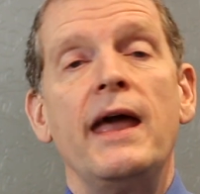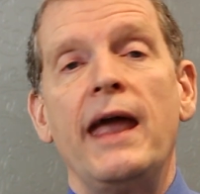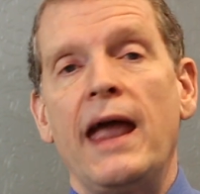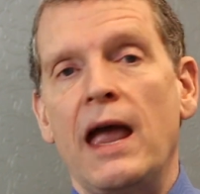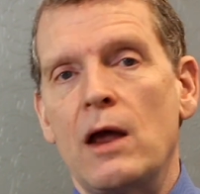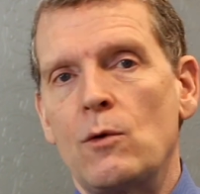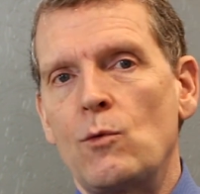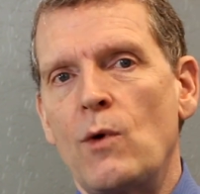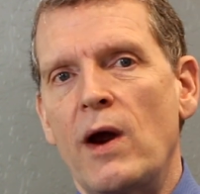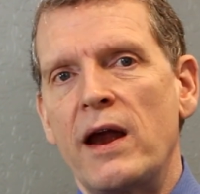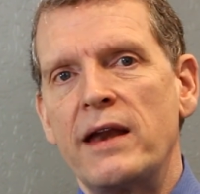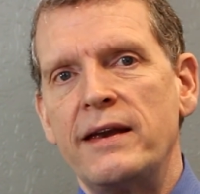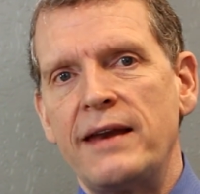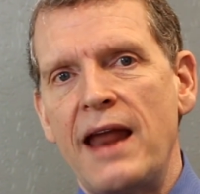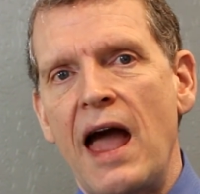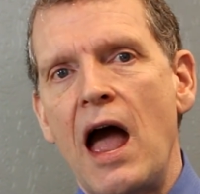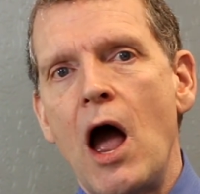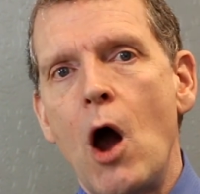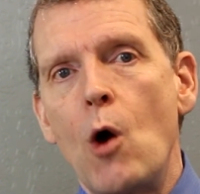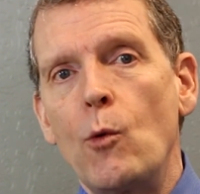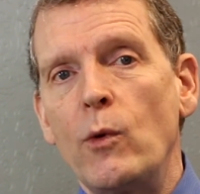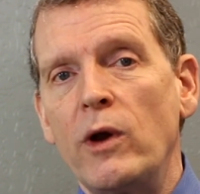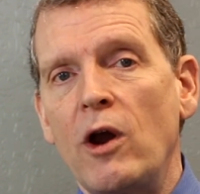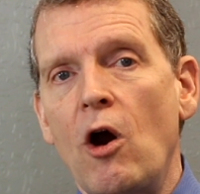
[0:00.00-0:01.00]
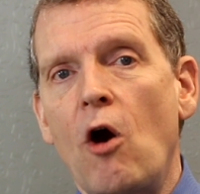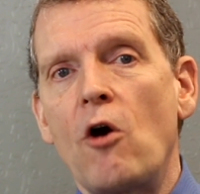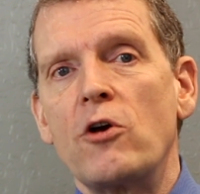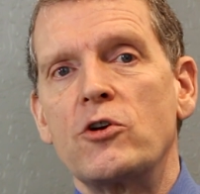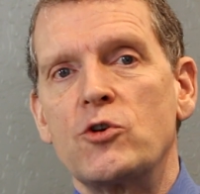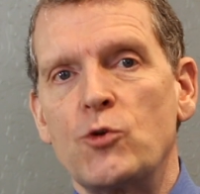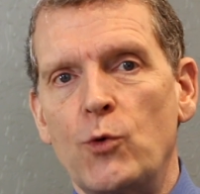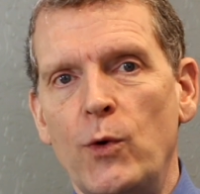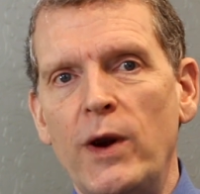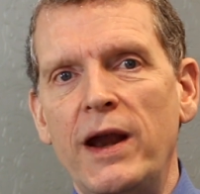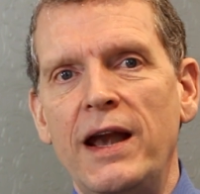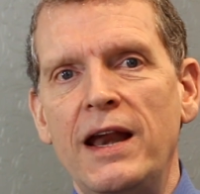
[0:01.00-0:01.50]
And right now we are
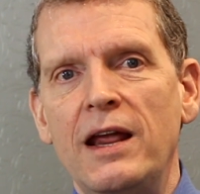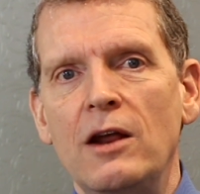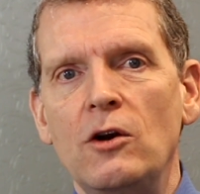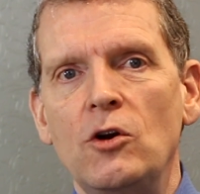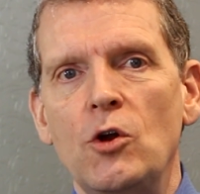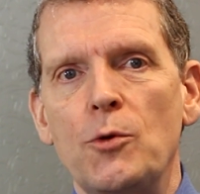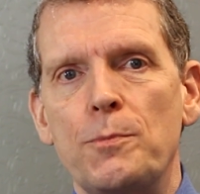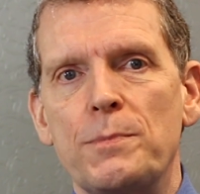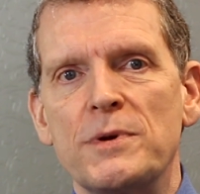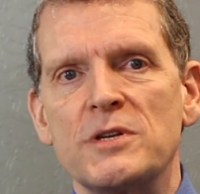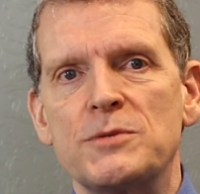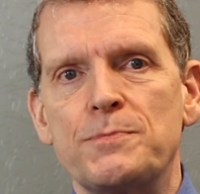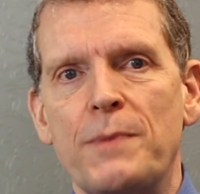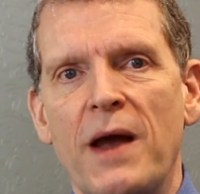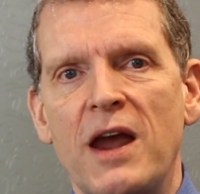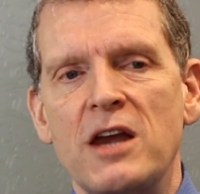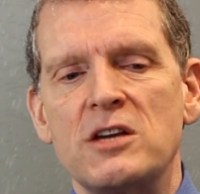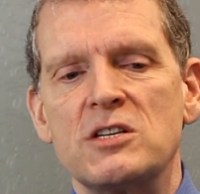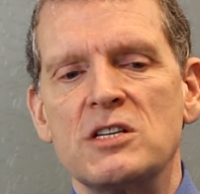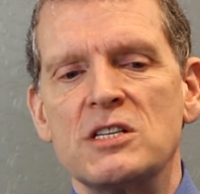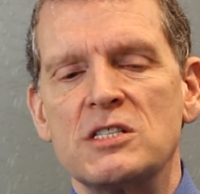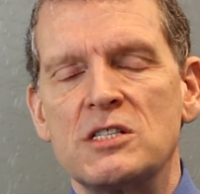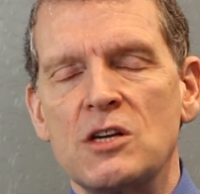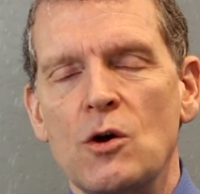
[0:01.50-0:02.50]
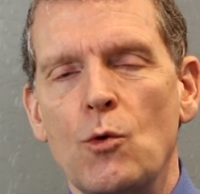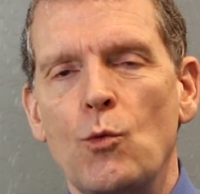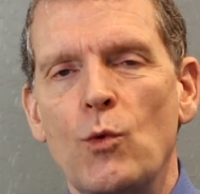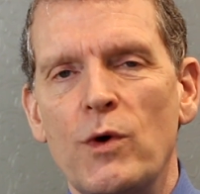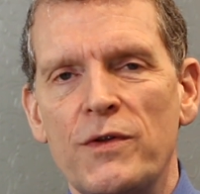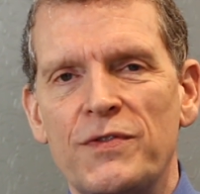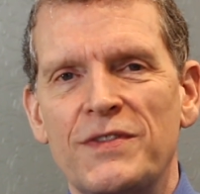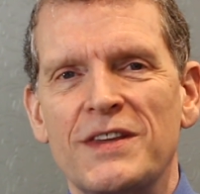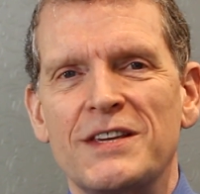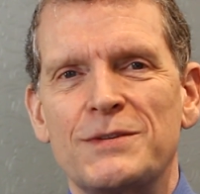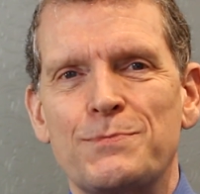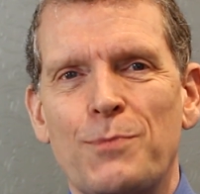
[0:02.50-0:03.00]
treating lupus patients
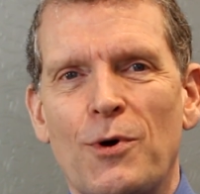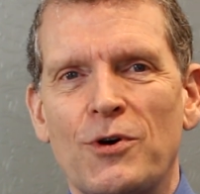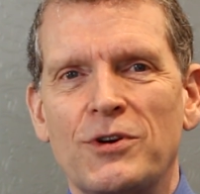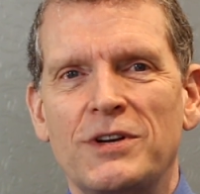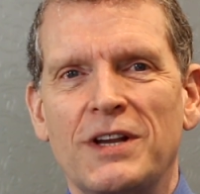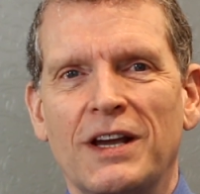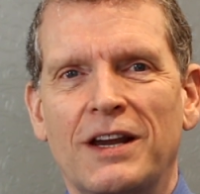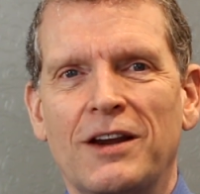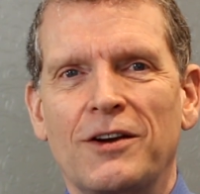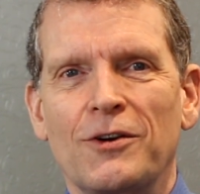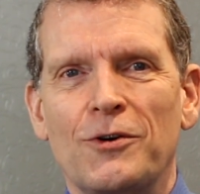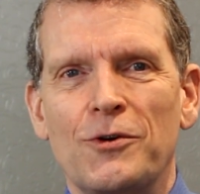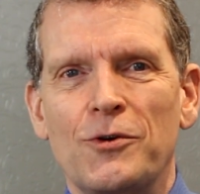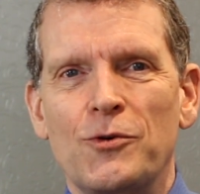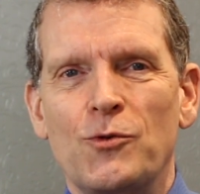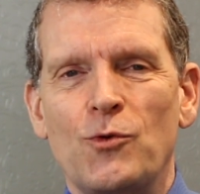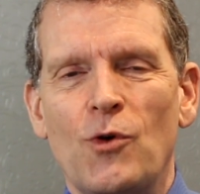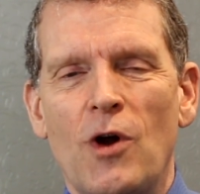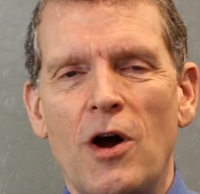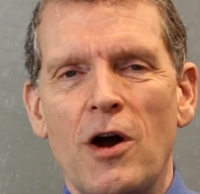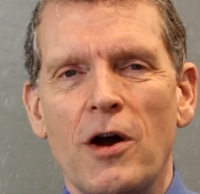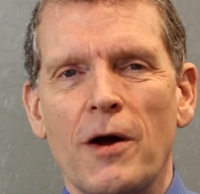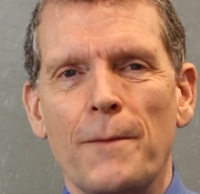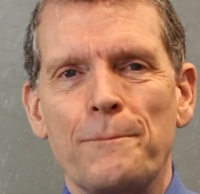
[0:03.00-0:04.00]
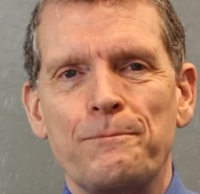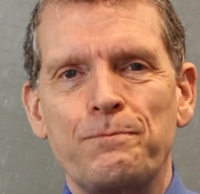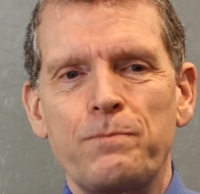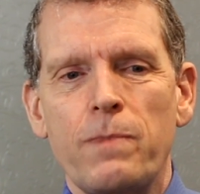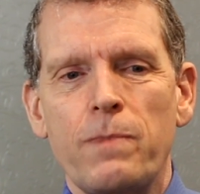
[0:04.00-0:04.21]
with this particular drug.